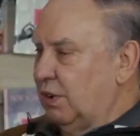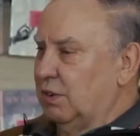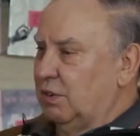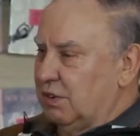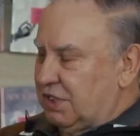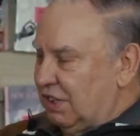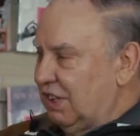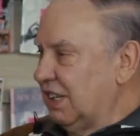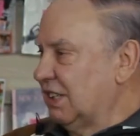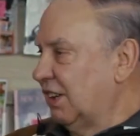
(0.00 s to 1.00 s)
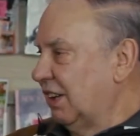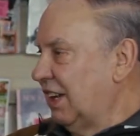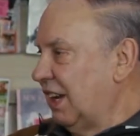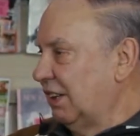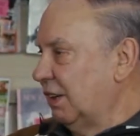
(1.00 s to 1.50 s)
rules and things like
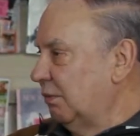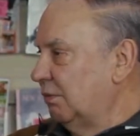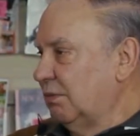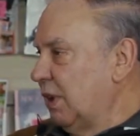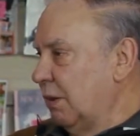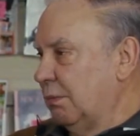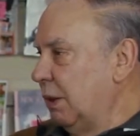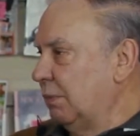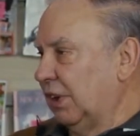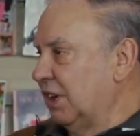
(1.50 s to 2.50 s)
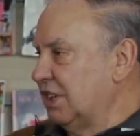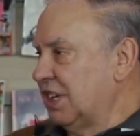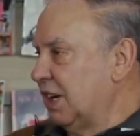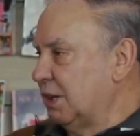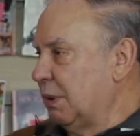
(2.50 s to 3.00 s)
that people these
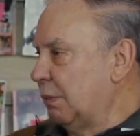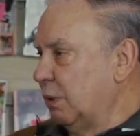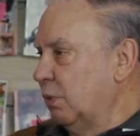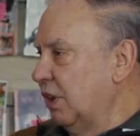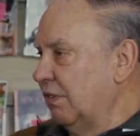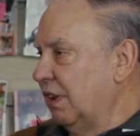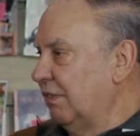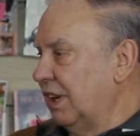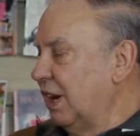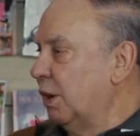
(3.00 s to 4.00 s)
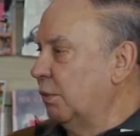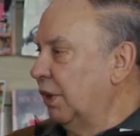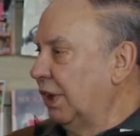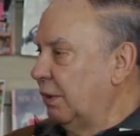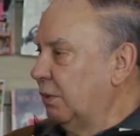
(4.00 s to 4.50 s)
days probably wouldn't have even known
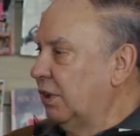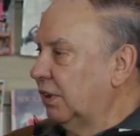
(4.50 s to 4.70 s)
what they were.